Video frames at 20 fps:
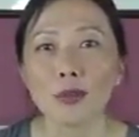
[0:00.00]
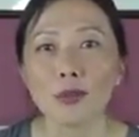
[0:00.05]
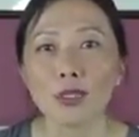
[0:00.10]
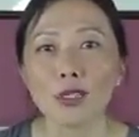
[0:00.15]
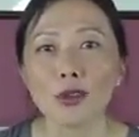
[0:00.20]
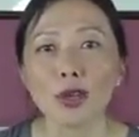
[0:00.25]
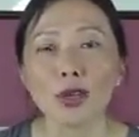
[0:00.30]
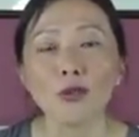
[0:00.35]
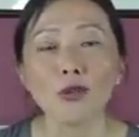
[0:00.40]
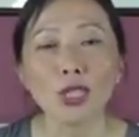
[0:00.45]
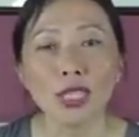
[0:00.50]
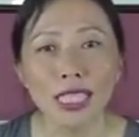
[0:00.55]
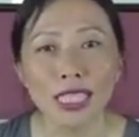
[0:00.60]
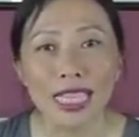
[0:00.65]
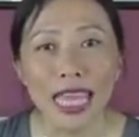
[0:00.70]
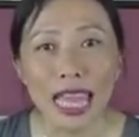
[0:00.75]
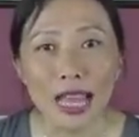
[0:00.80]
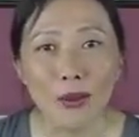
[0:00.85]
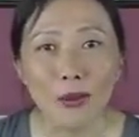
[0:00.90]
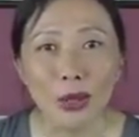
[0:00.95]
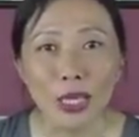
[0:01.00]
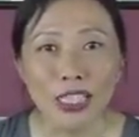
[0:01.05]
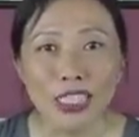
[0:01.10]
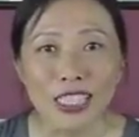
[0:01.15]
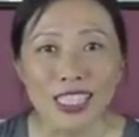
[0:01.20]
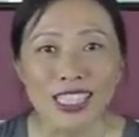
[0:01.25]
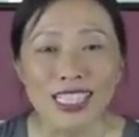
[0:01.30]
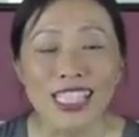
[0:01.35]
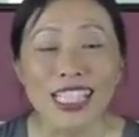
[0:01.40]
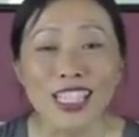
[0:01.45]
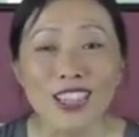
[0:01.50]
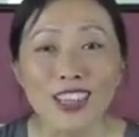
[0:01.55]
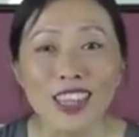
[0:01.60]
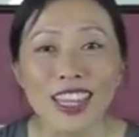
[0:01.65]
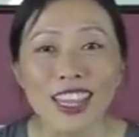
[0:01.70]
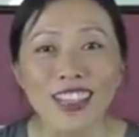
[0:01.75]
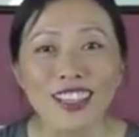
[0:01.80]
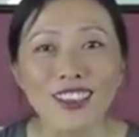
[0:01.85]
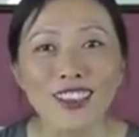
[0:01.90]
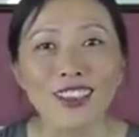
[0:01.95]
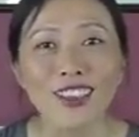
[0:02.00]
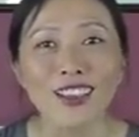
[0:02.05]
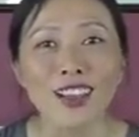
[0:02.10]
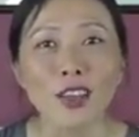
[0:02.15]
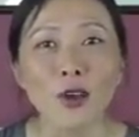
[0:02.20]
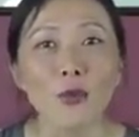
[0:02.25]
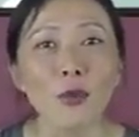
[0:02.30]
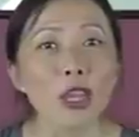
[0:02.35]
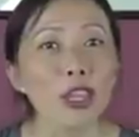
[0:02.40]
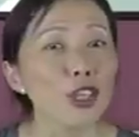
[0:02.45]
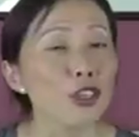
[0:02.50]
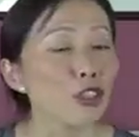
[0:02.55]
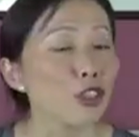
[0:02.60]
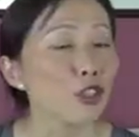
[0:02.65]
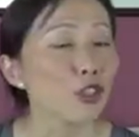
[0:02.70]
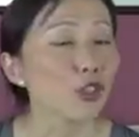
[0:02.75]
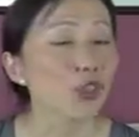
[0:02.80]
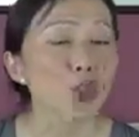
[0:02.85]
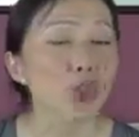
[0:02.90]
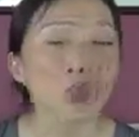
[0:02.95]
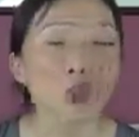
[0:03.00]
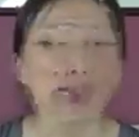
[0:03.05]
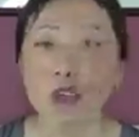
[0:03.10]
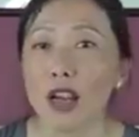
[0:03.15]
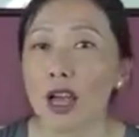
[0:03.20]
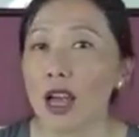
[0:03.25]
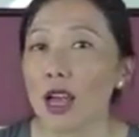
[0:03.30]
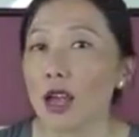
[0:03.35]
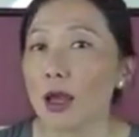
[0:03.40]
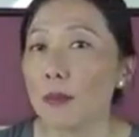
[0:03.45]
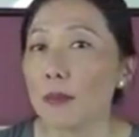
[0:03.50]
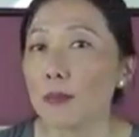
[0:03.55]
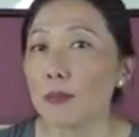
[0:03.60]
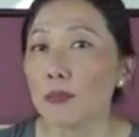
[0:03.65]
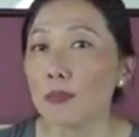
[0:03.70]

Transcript: So I really can't wait to see you there, whether you are a